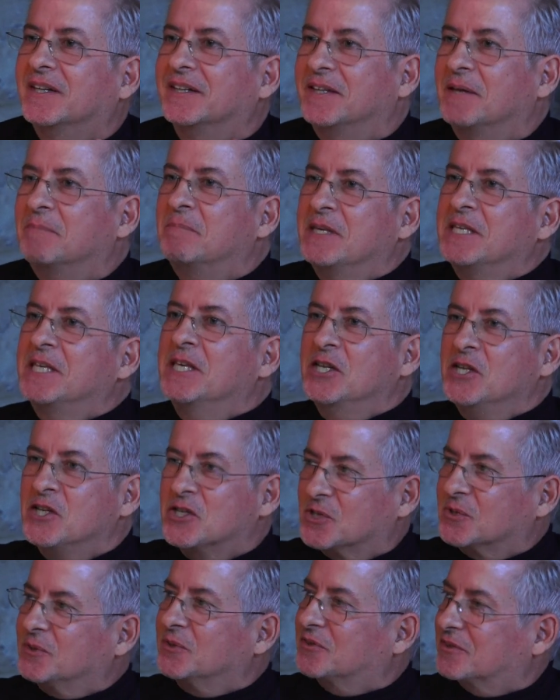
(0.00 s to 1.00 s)
The big
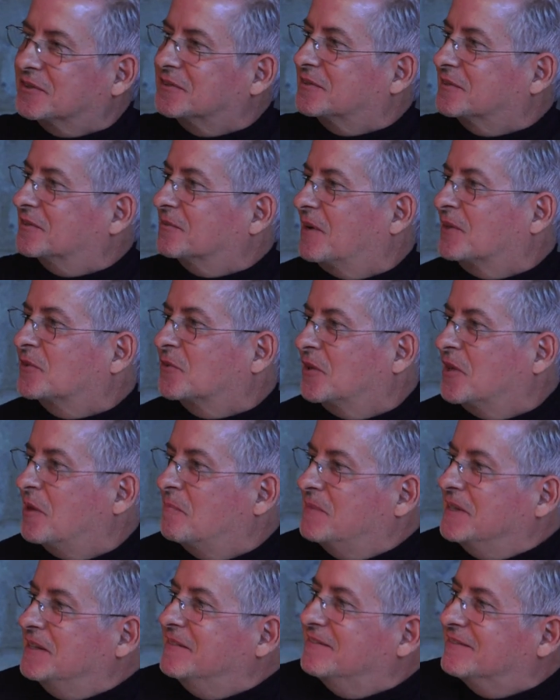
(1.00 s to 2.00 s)
issue is what's going to
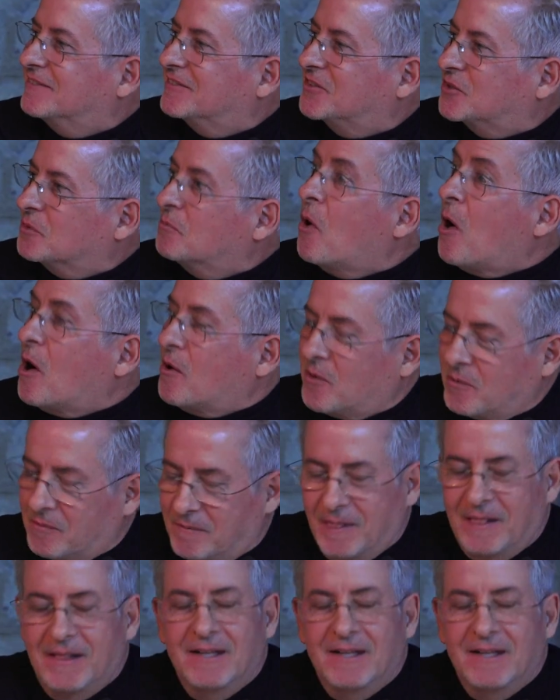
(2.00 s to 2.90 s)
be tomorrow.